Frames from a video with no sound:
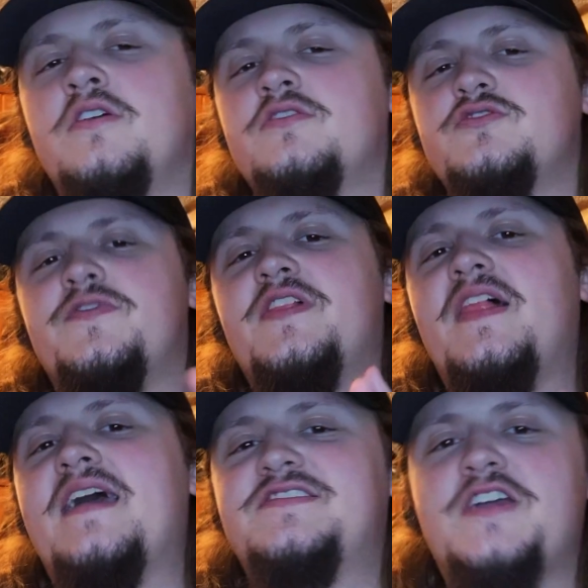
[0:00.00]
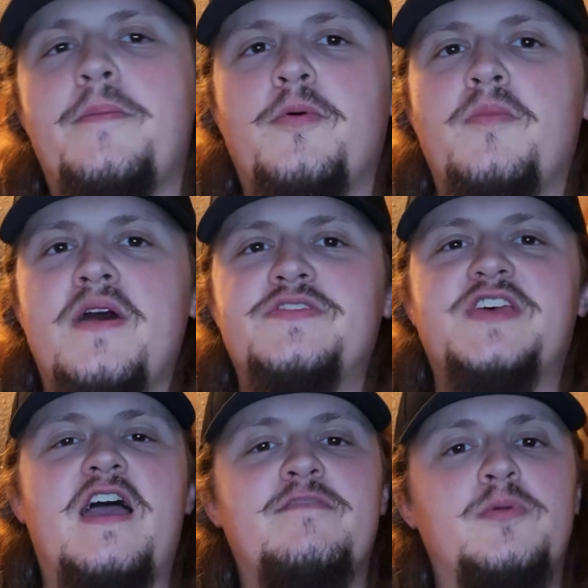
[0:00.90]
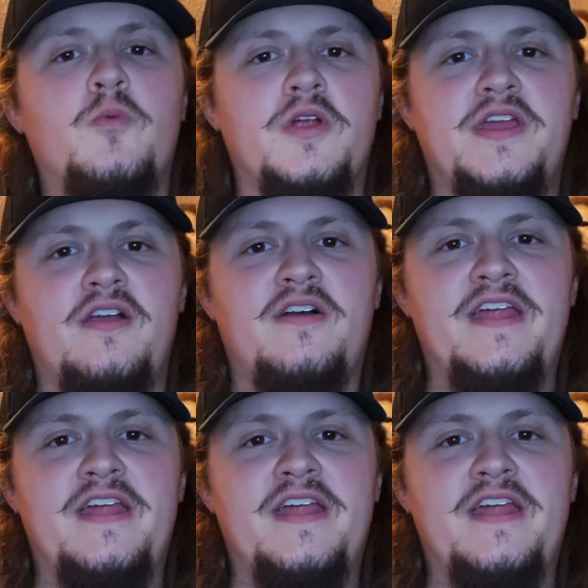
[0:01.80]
So for the last couple months, I've been working on